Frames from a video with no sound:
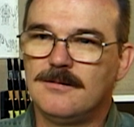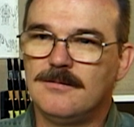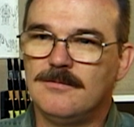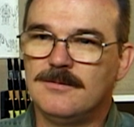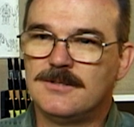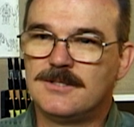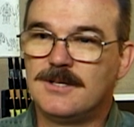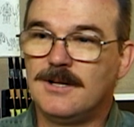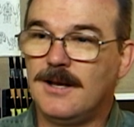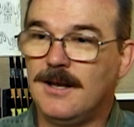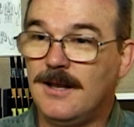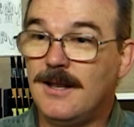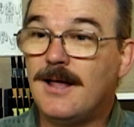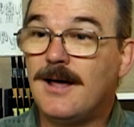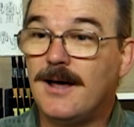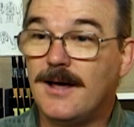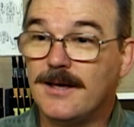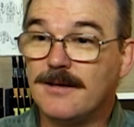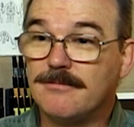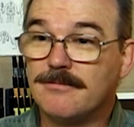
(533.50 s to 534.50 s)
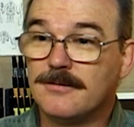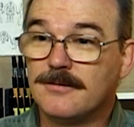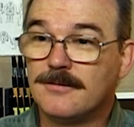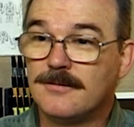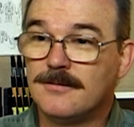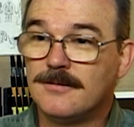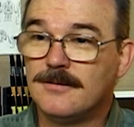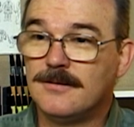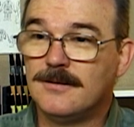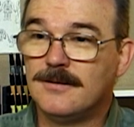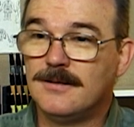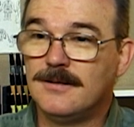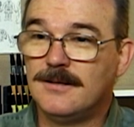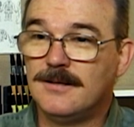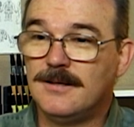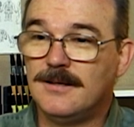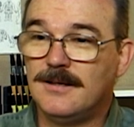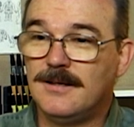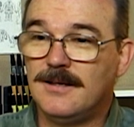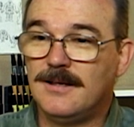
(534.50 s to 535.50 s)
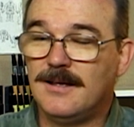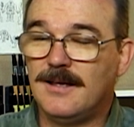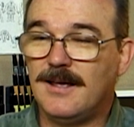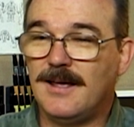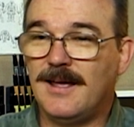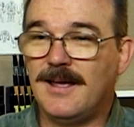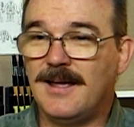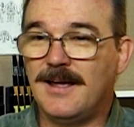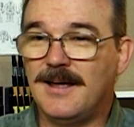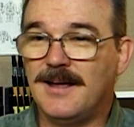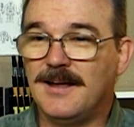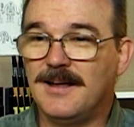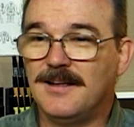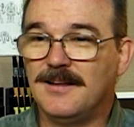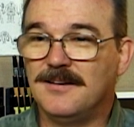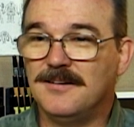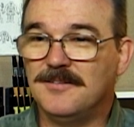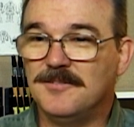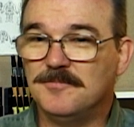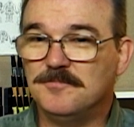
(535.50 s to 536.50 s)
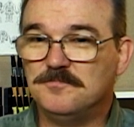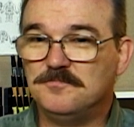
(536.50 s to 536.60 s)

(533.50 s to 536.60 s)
is still alive. And